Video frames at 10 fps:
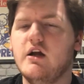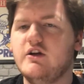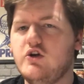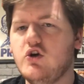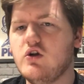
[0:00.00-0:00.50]

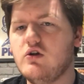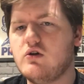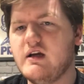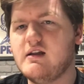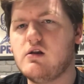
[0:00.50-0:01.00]
you can
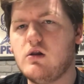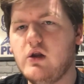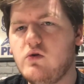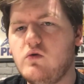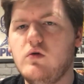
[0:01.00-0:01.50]
click the
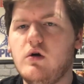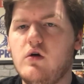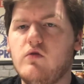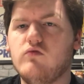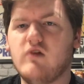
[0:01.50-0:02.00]
little
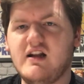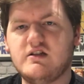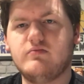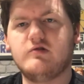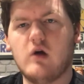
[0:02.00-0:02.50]
red
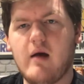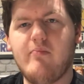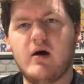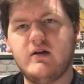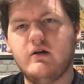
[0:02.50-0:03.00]
subscribe
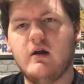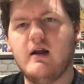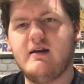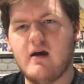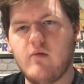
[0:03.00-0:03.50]
button
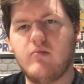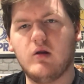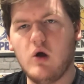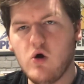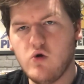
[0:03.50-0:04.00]
down
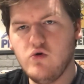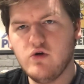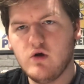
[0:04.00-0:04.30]
below.